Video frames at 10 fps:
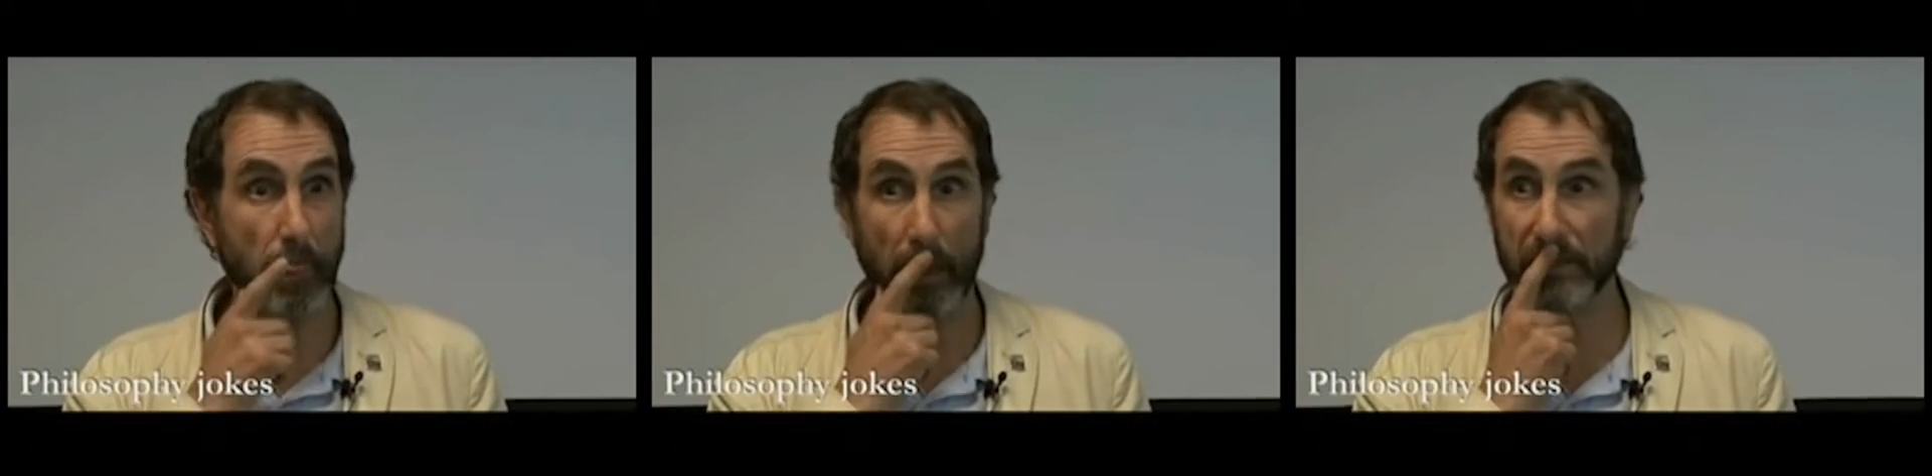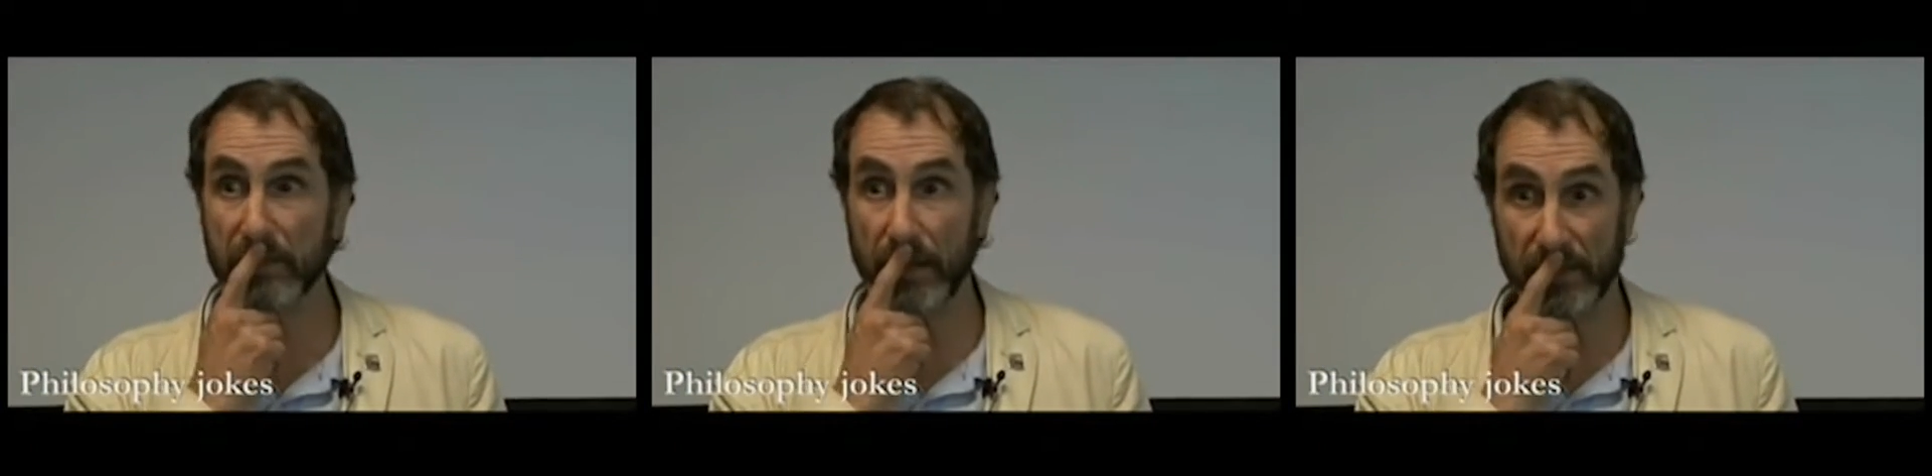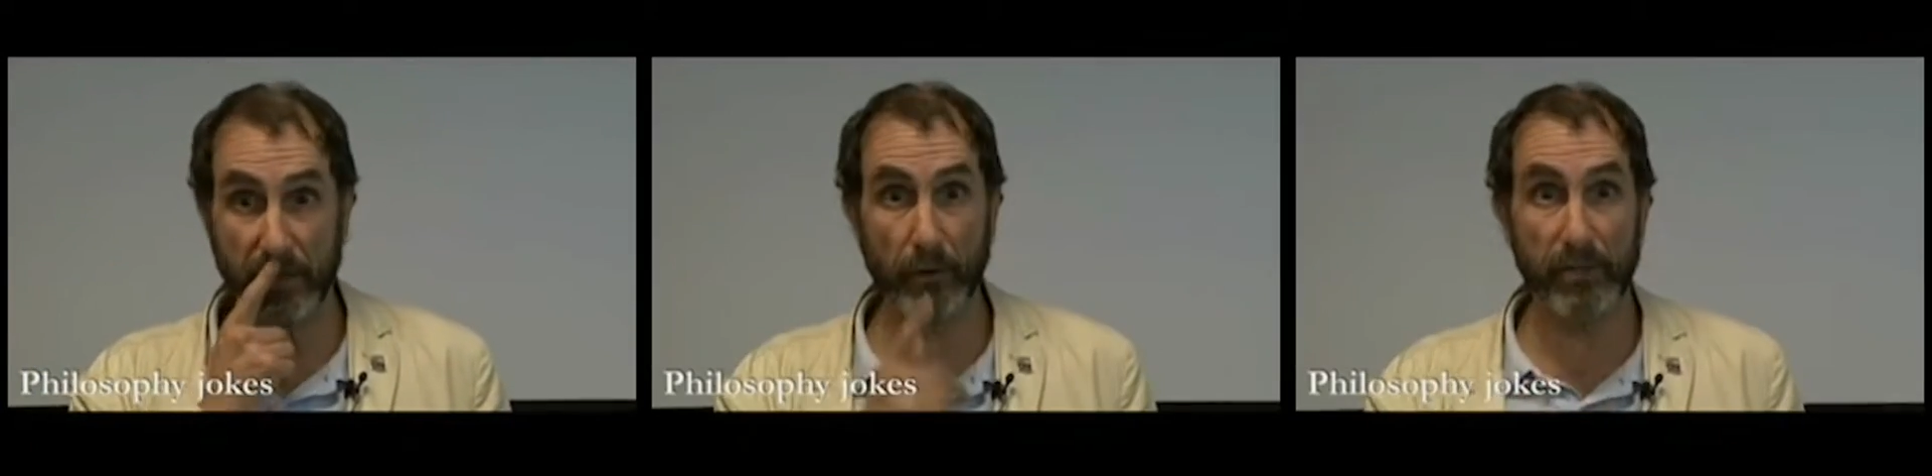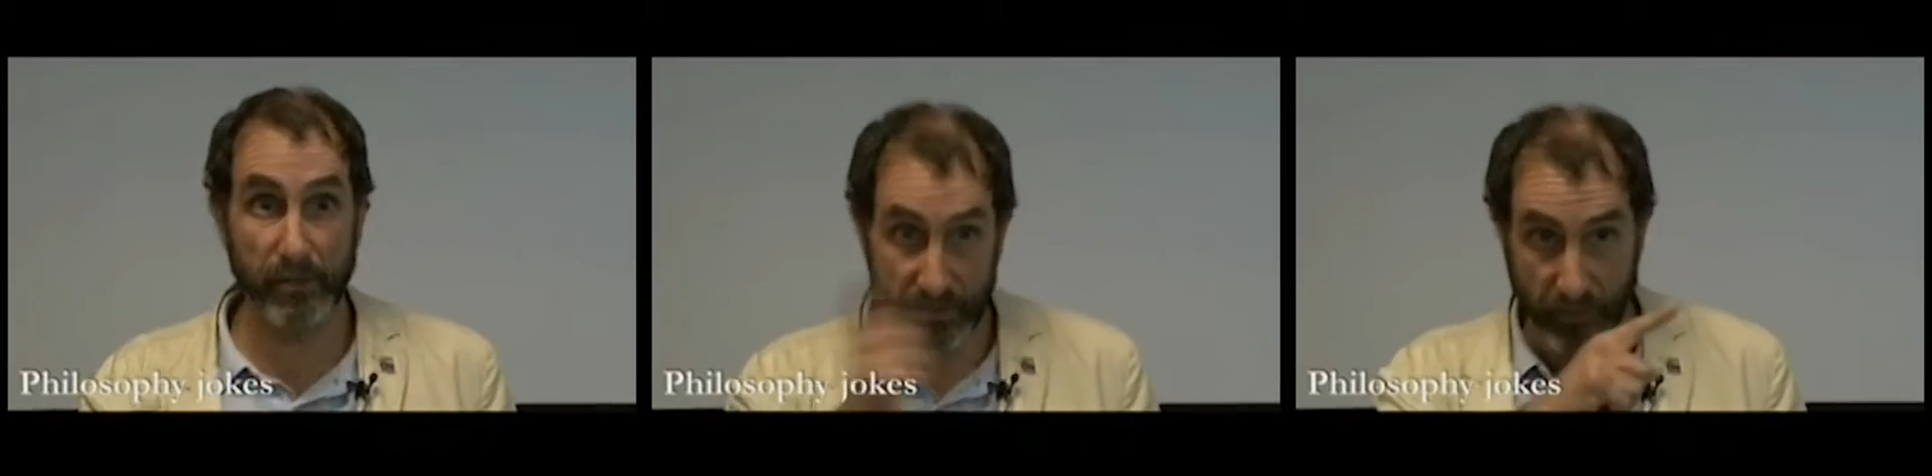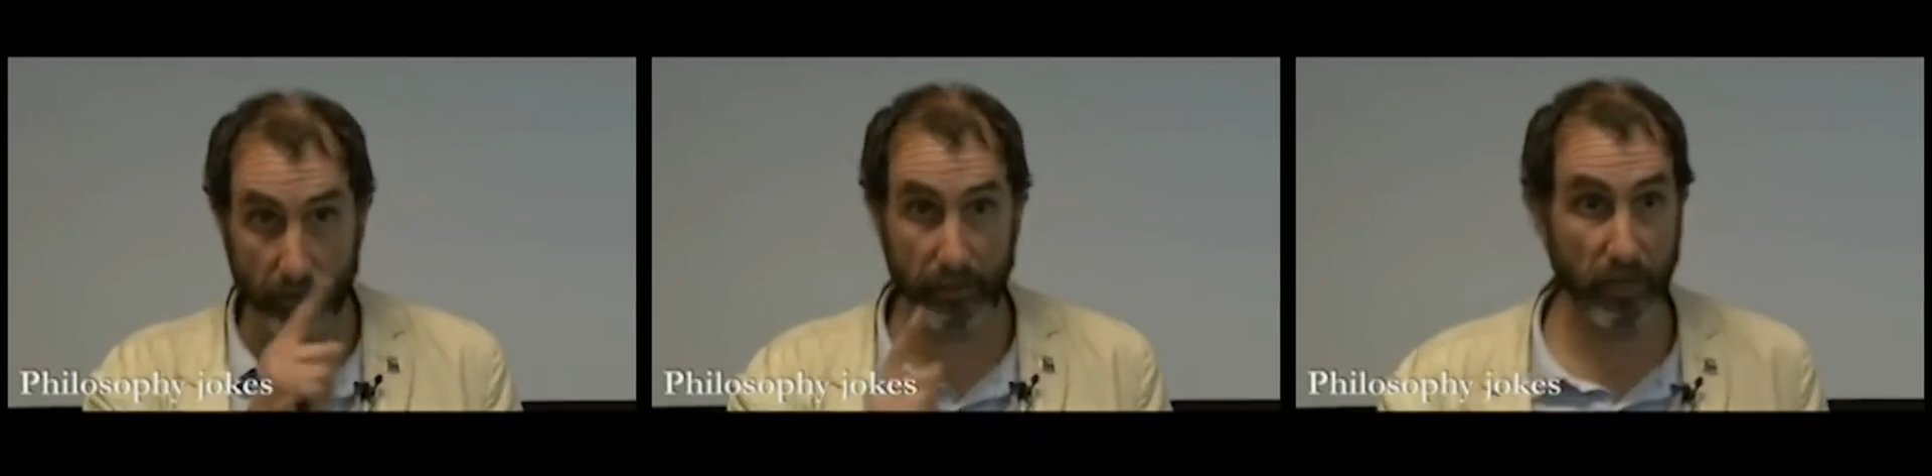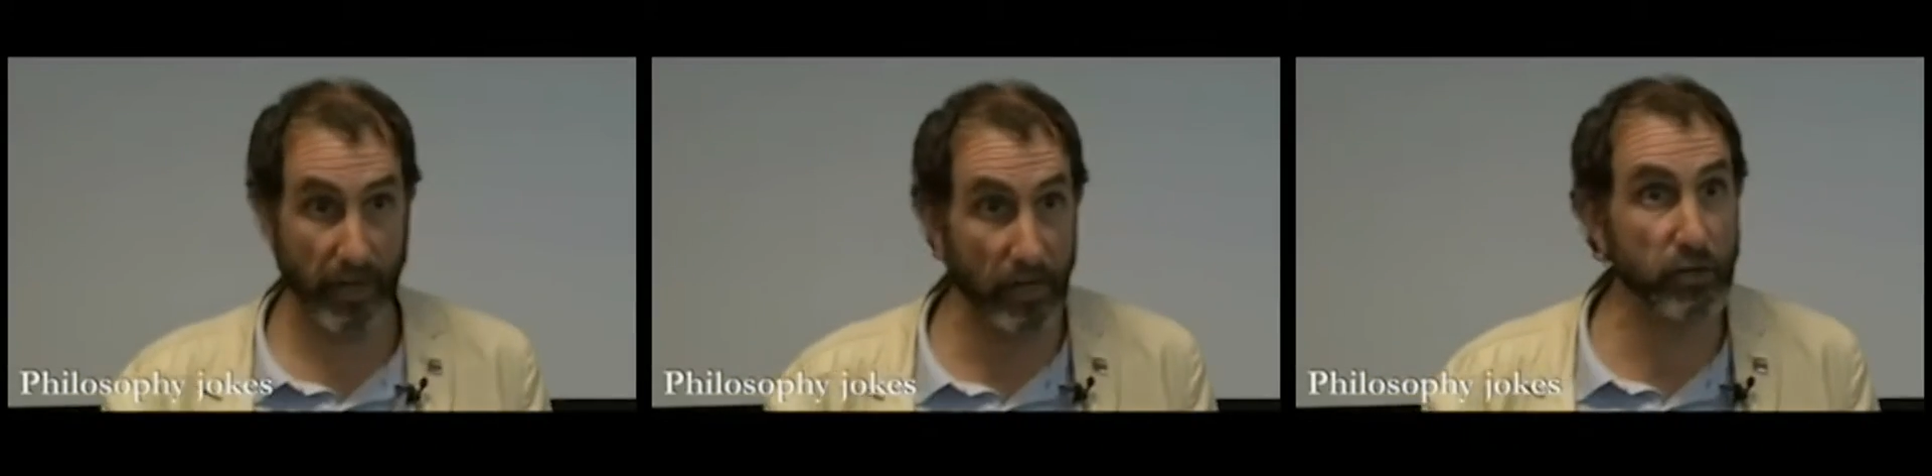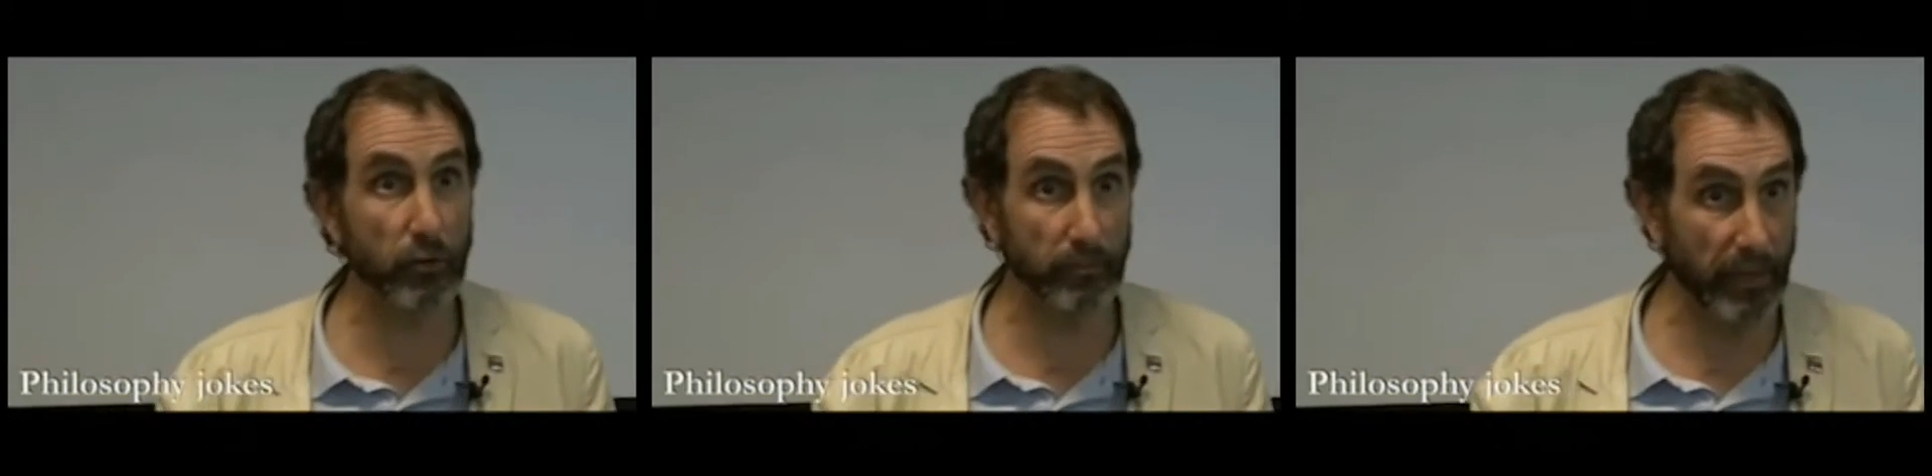and seriousness in our educational meeting.